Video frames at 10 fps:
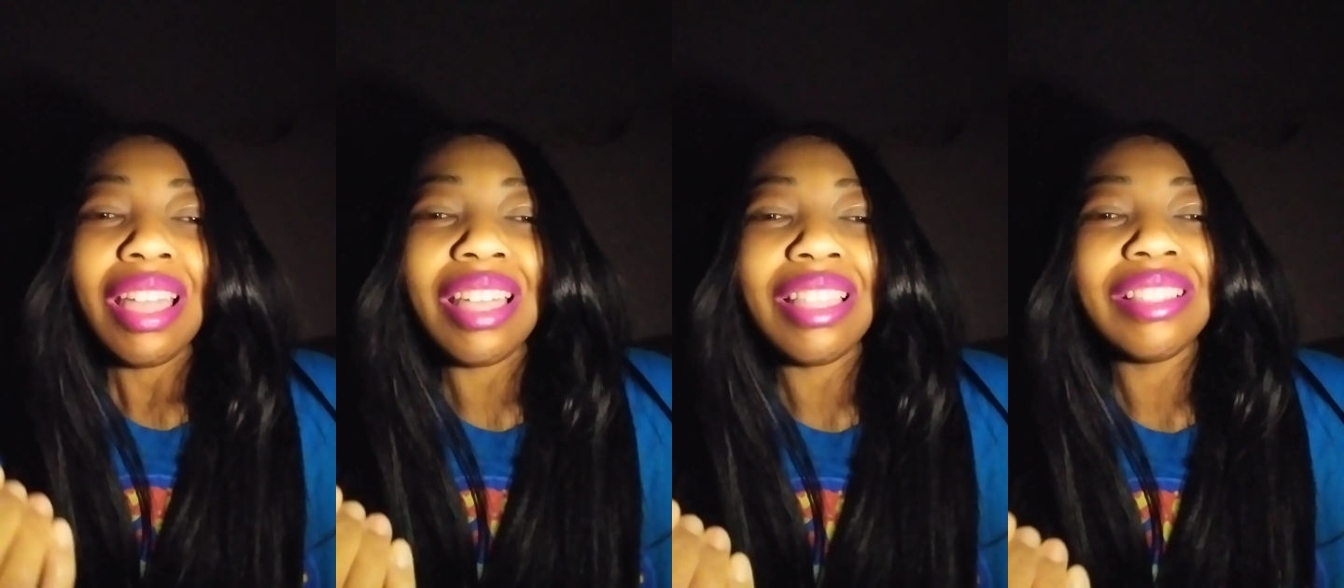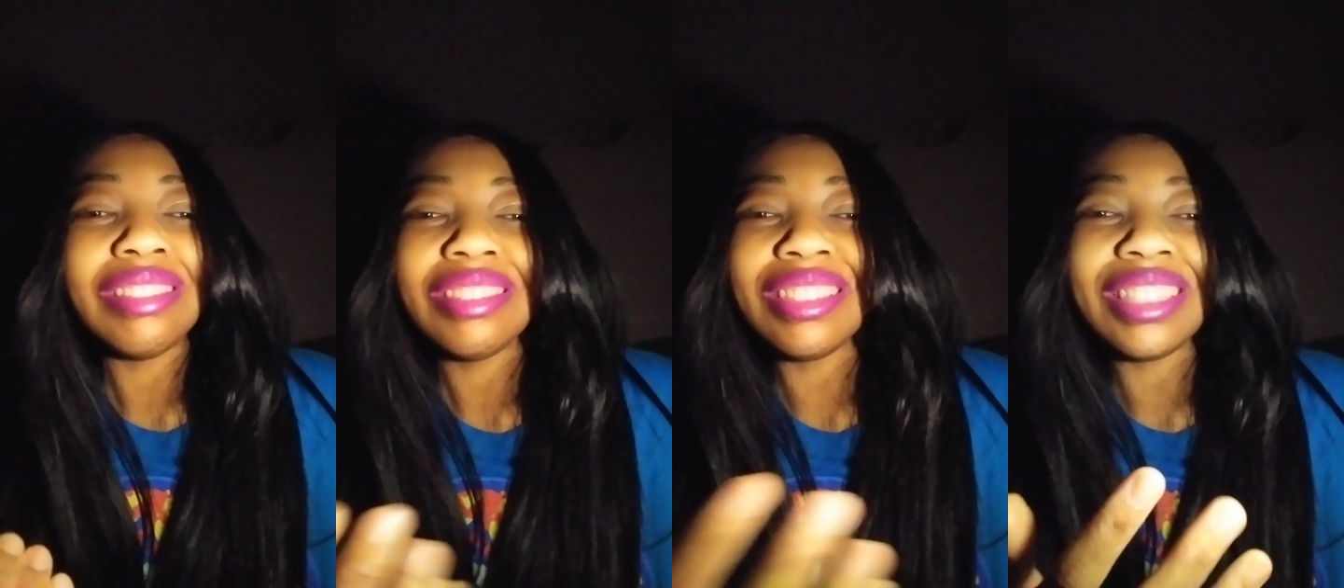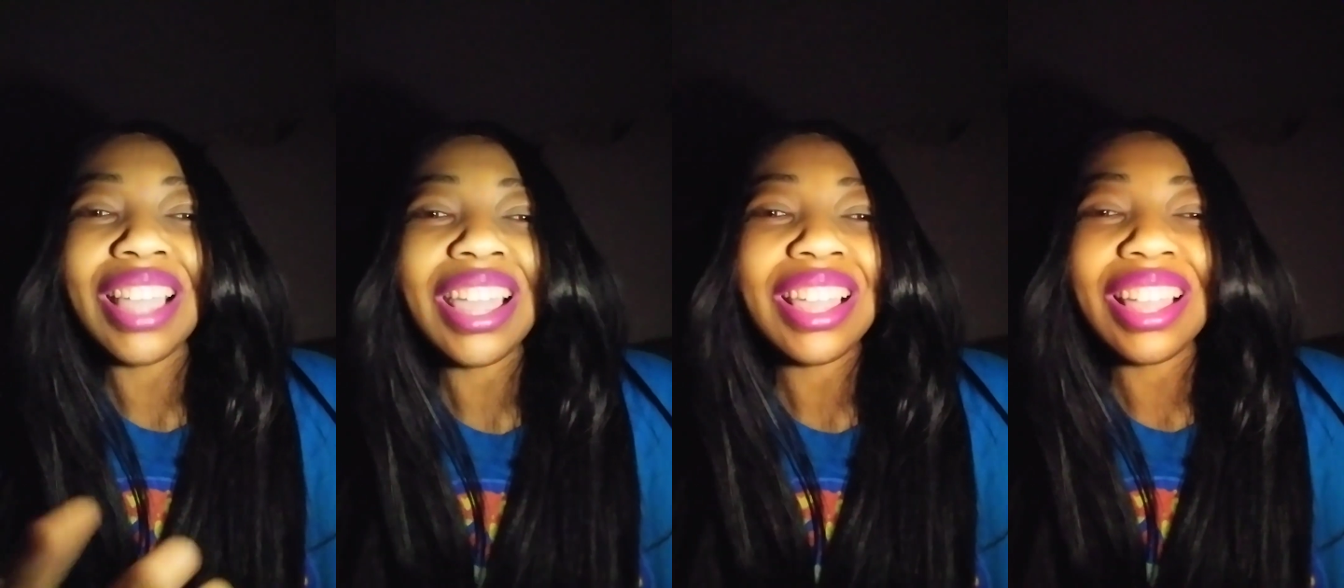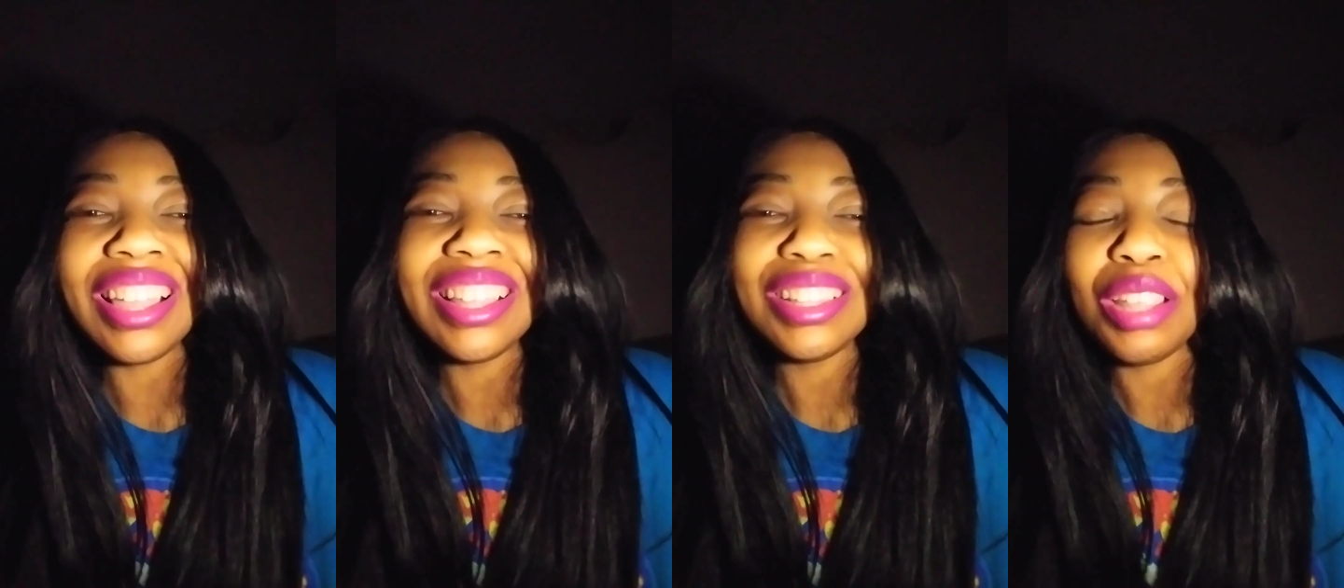and
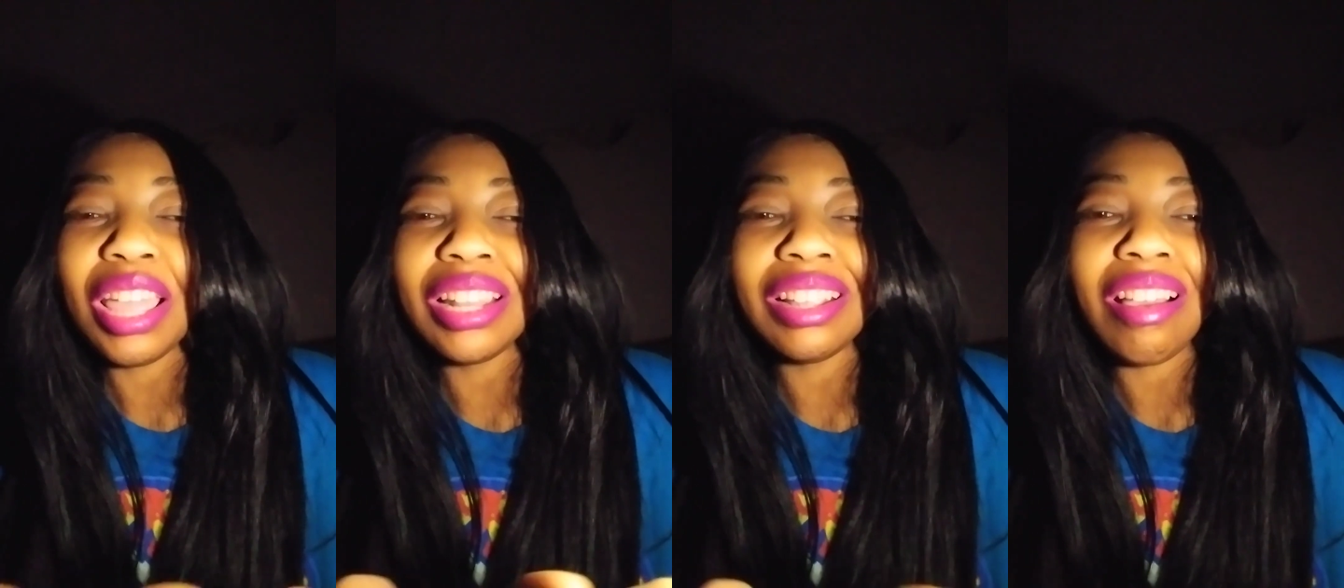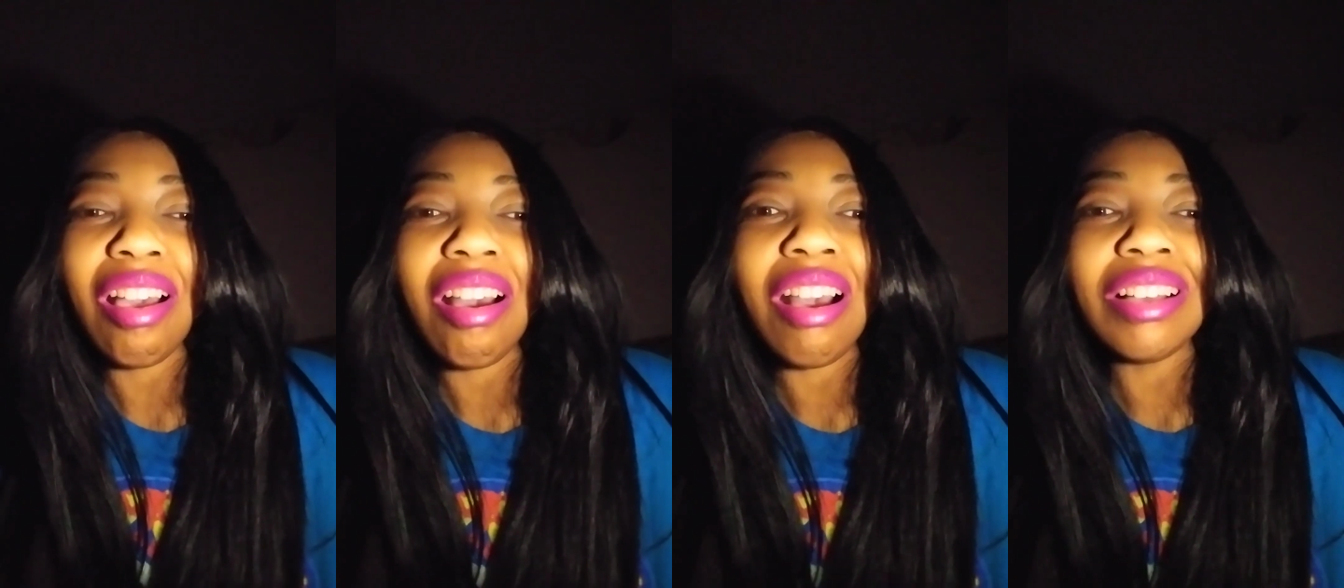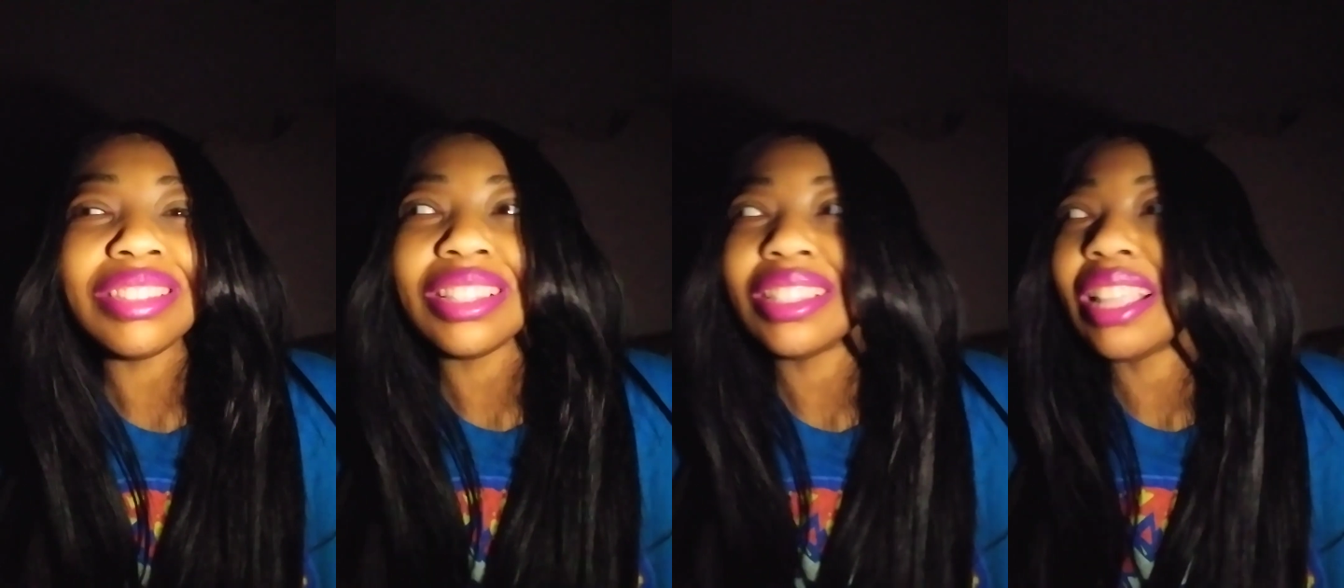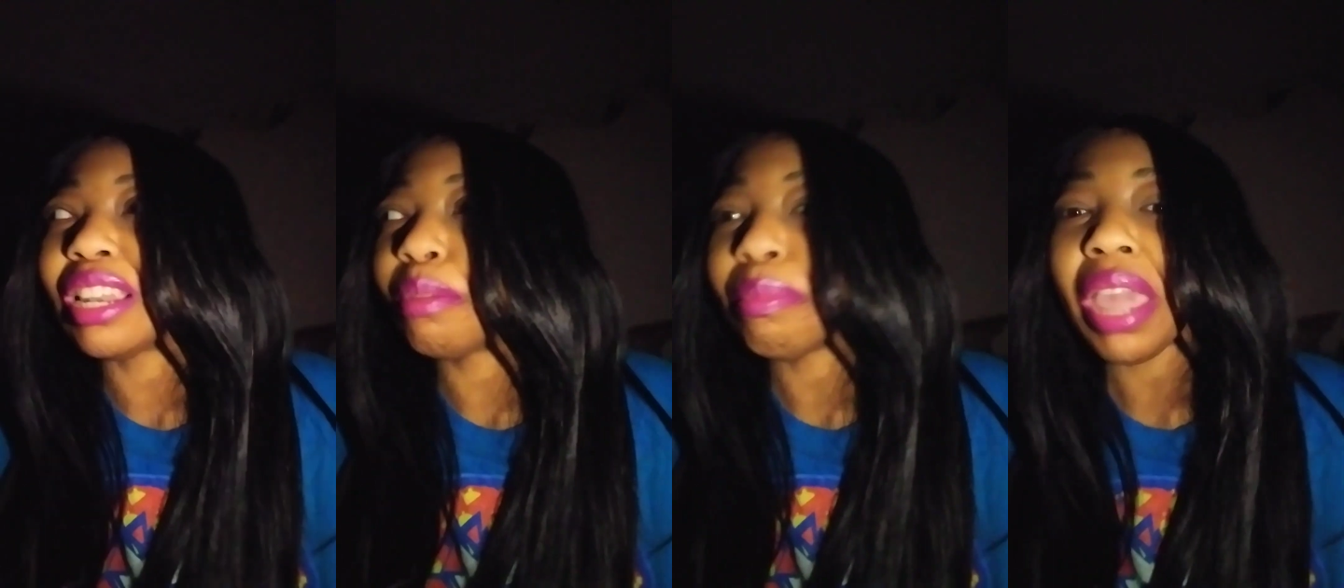the causes
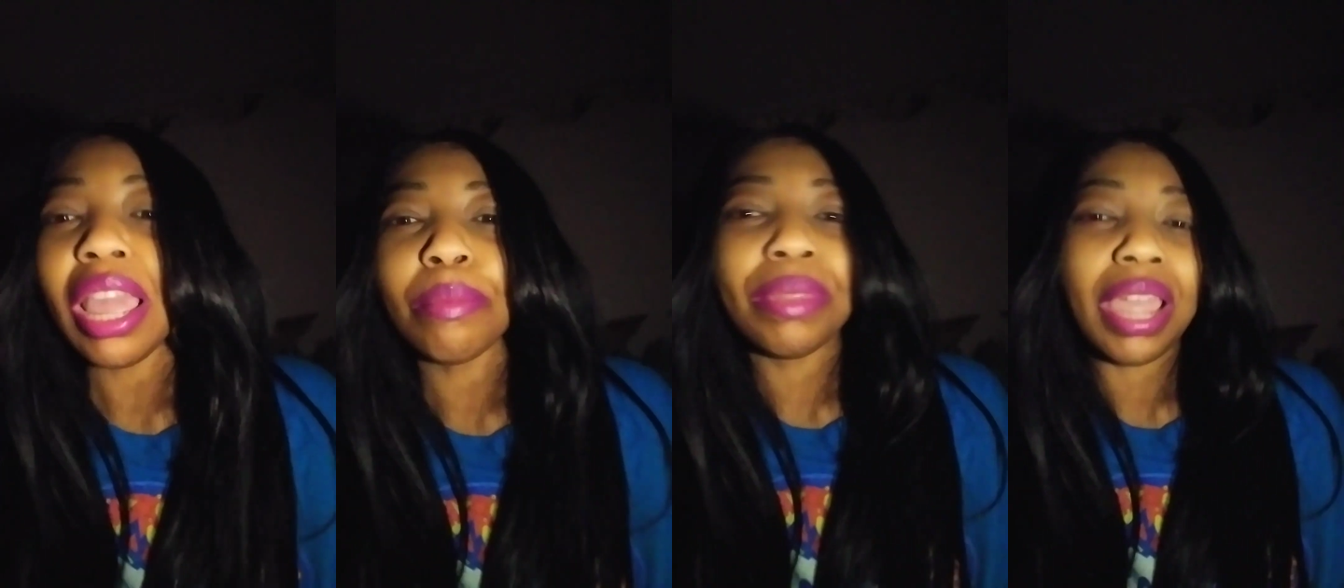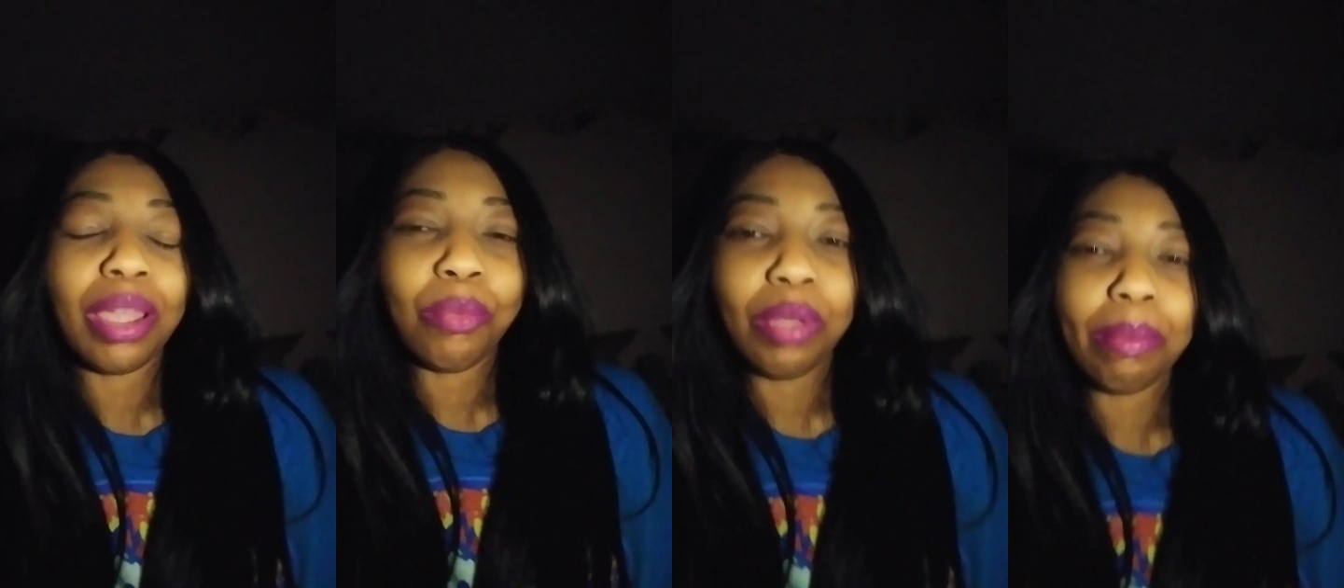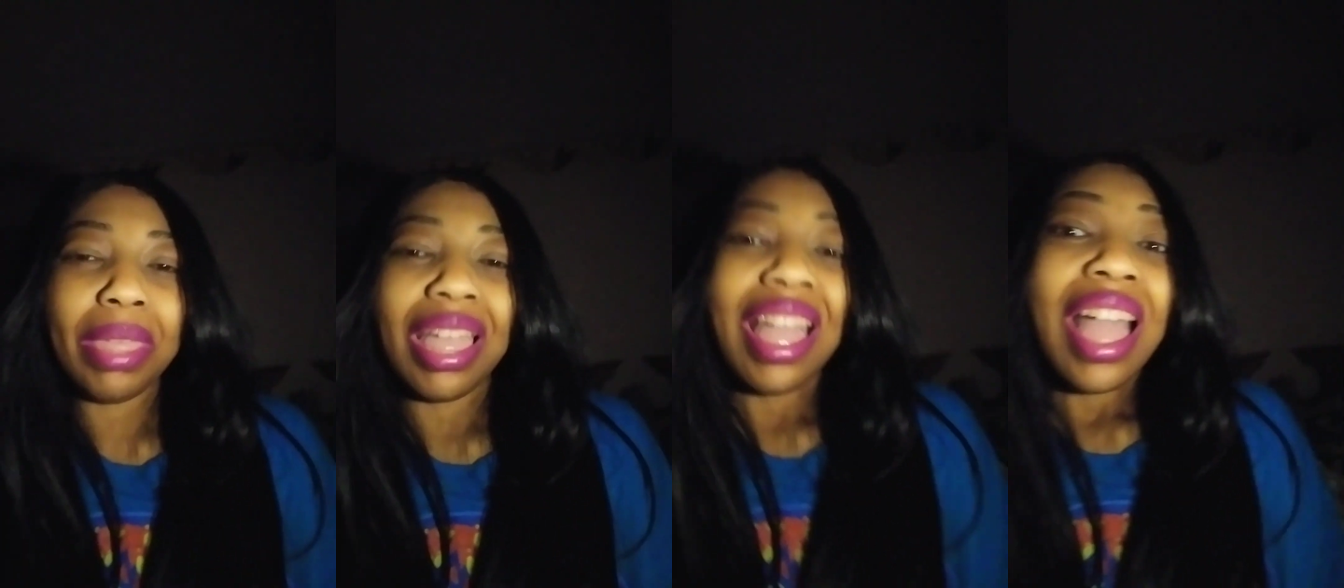that impact black women.